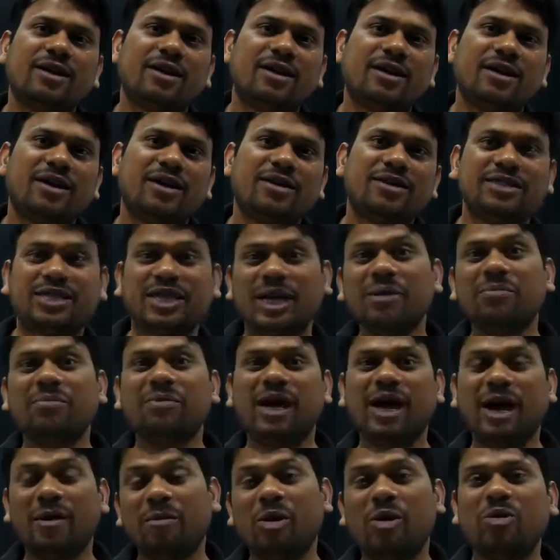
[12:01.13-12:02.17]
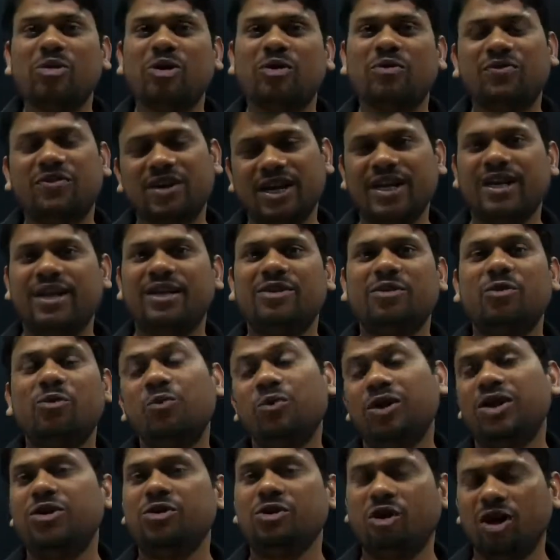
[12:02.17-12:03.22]
same amount of current
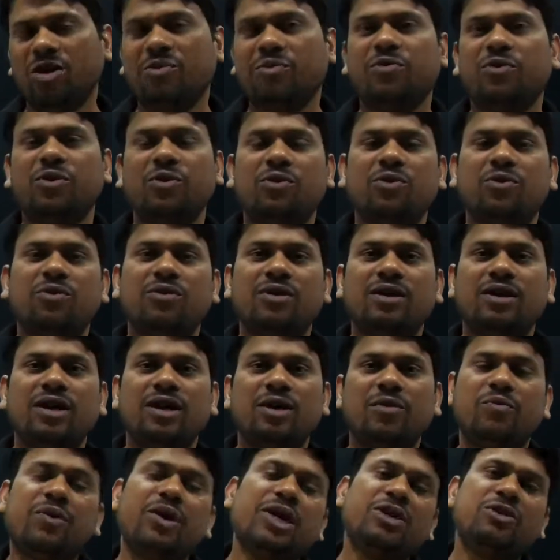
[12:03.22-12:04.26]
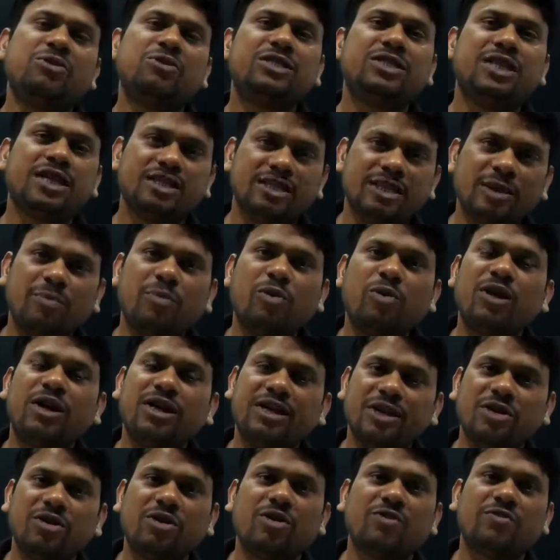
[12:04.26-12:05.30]
will not flow when you change the
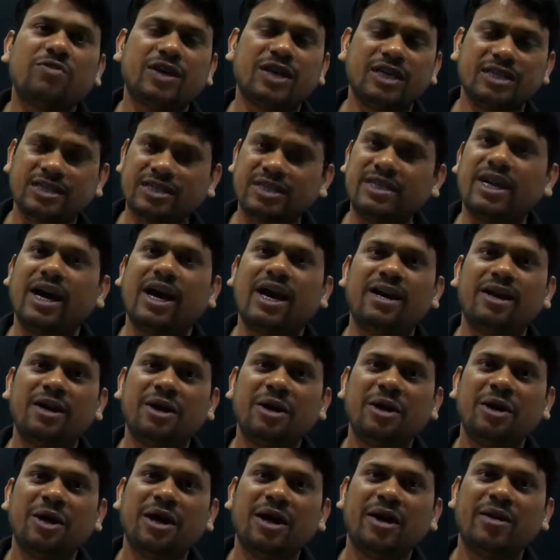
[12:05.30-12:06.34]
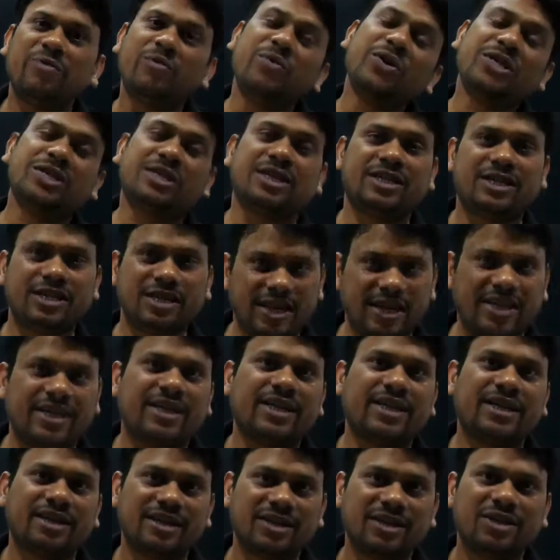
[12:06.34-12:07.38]
polarity of SCR with
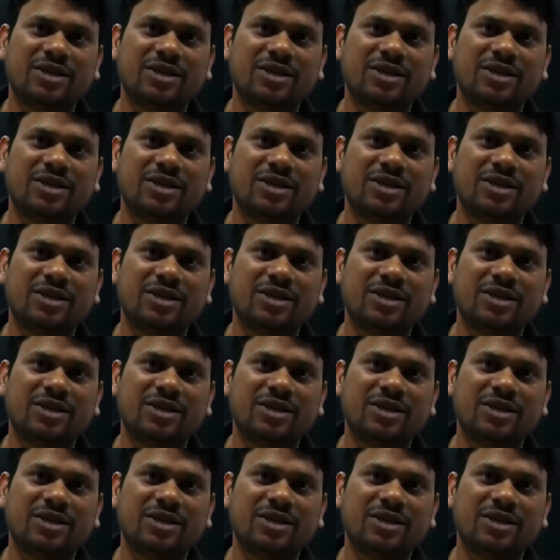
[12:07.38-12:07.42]
triggering.